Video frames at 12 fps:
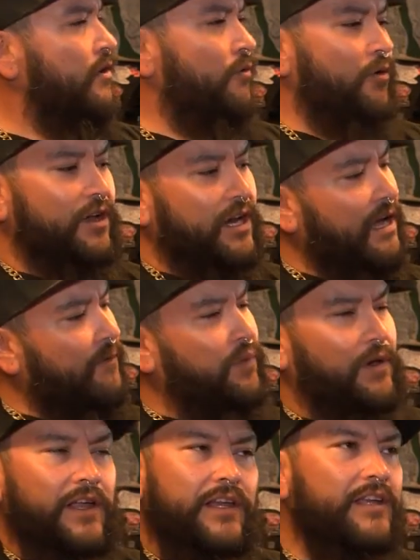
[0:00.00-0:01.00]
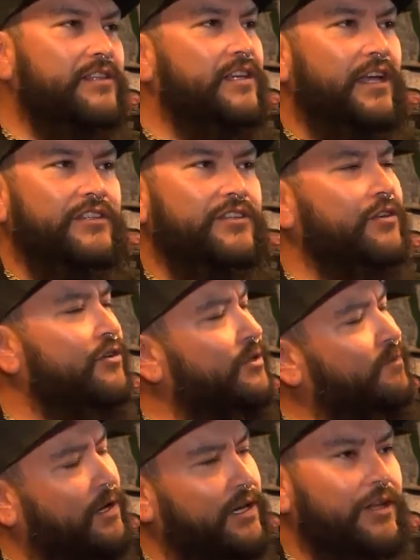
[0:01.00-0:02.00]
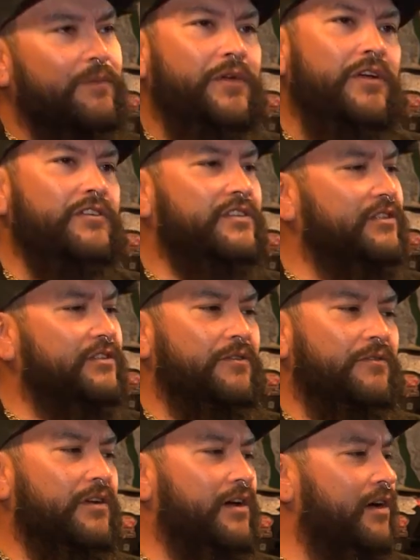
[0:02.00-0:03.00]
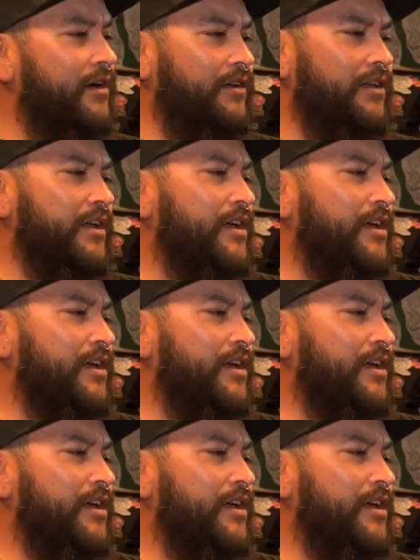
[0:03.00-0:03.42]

We're going to have plenty of tattoos, plenty of piercings going on.